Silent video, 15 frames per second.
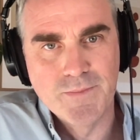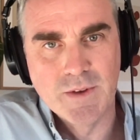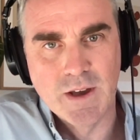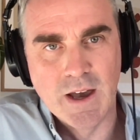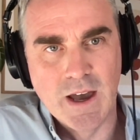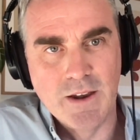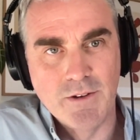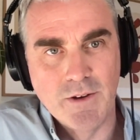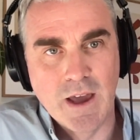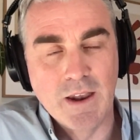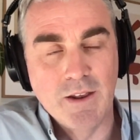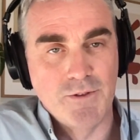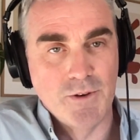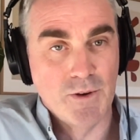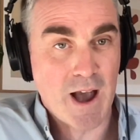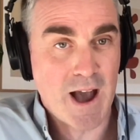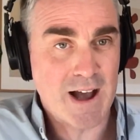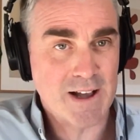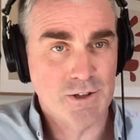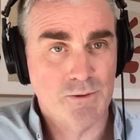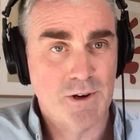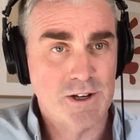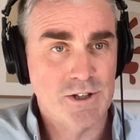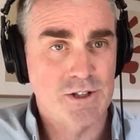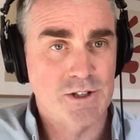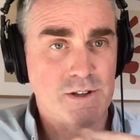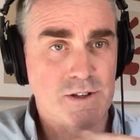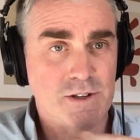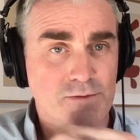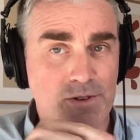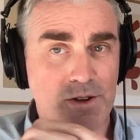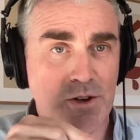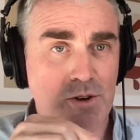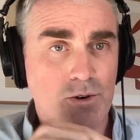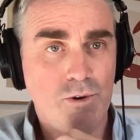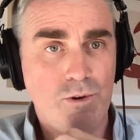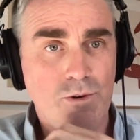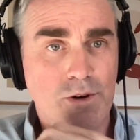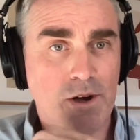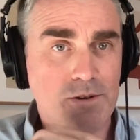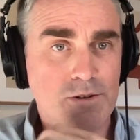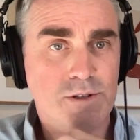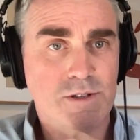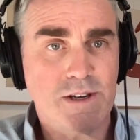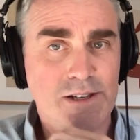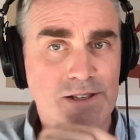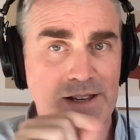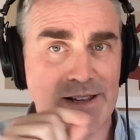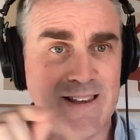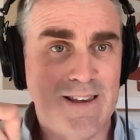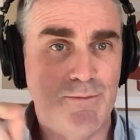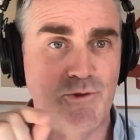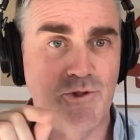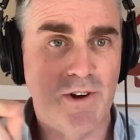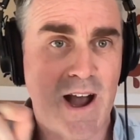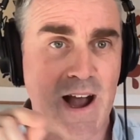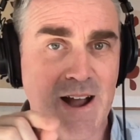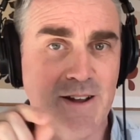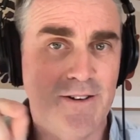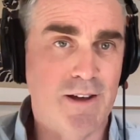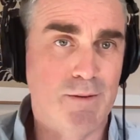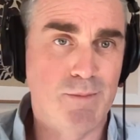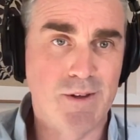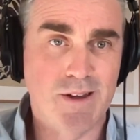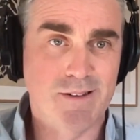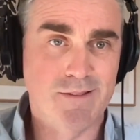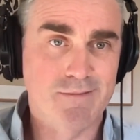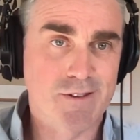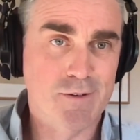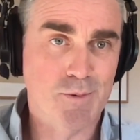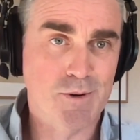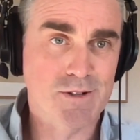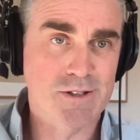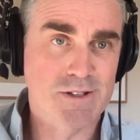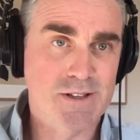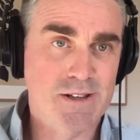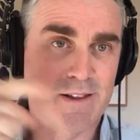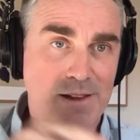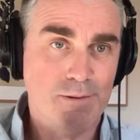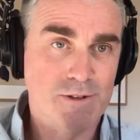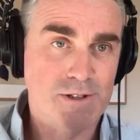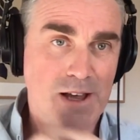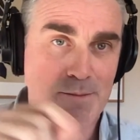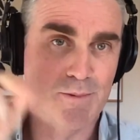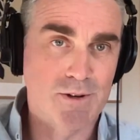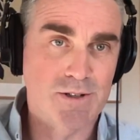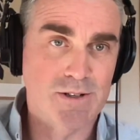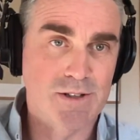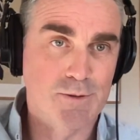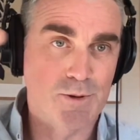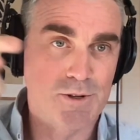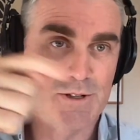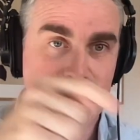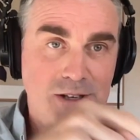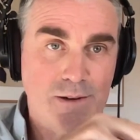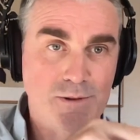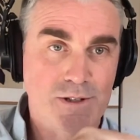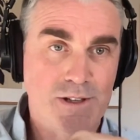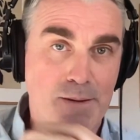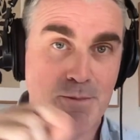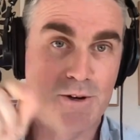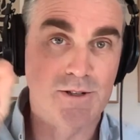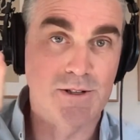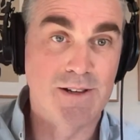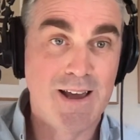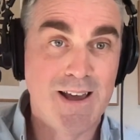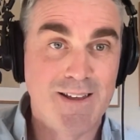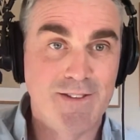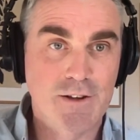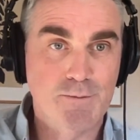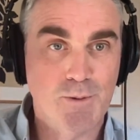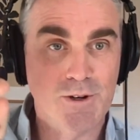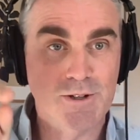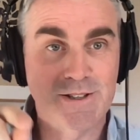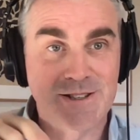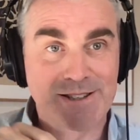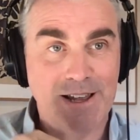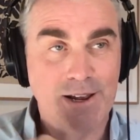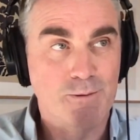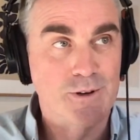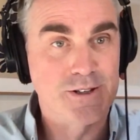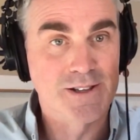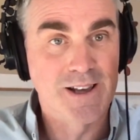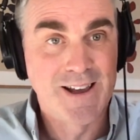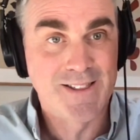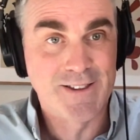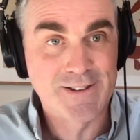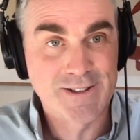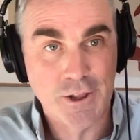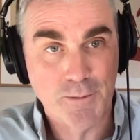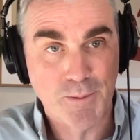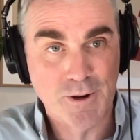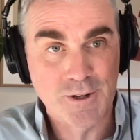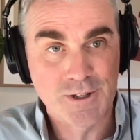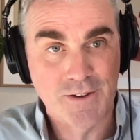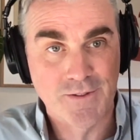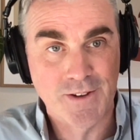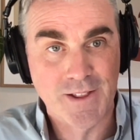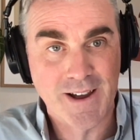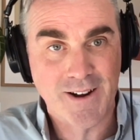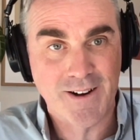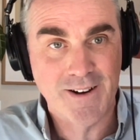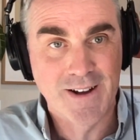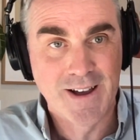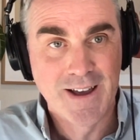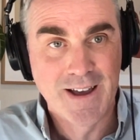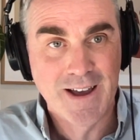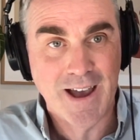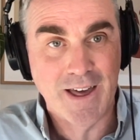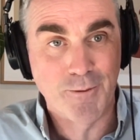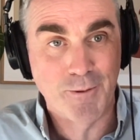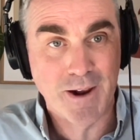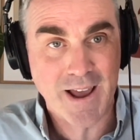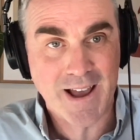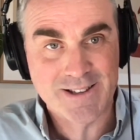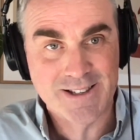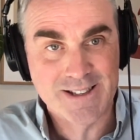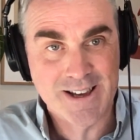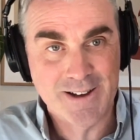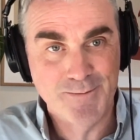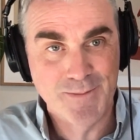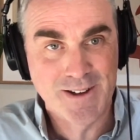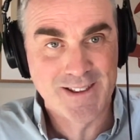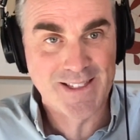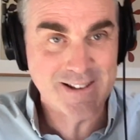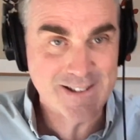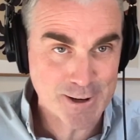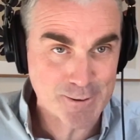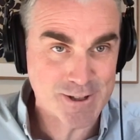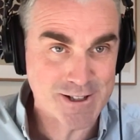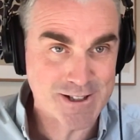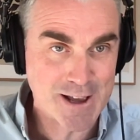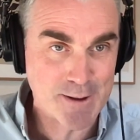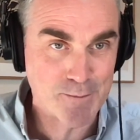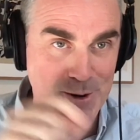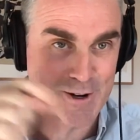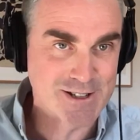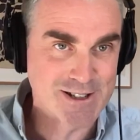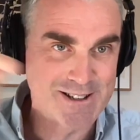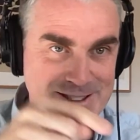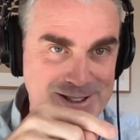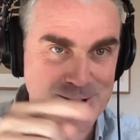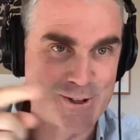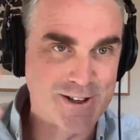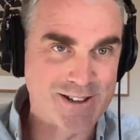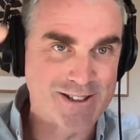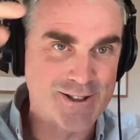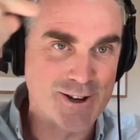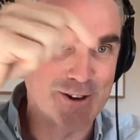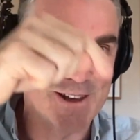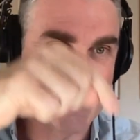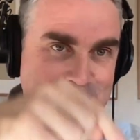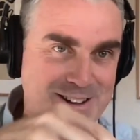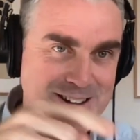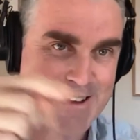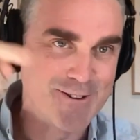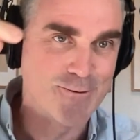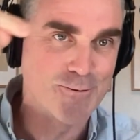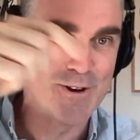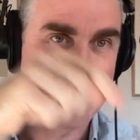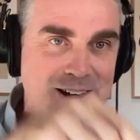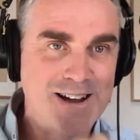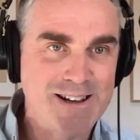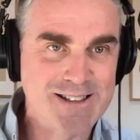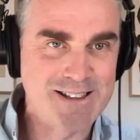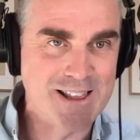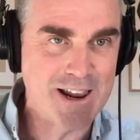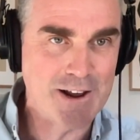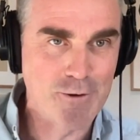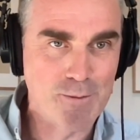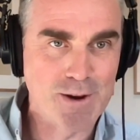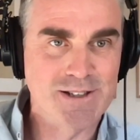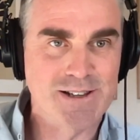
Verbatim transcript: Yeah. And, and if you ask questions of who knows this and keep track and be like, this person said that there was that person, this person said it was that person, this person said it was this other person over there, and then when I asked them, they said it was the same person. So you can start like realizing that everybody's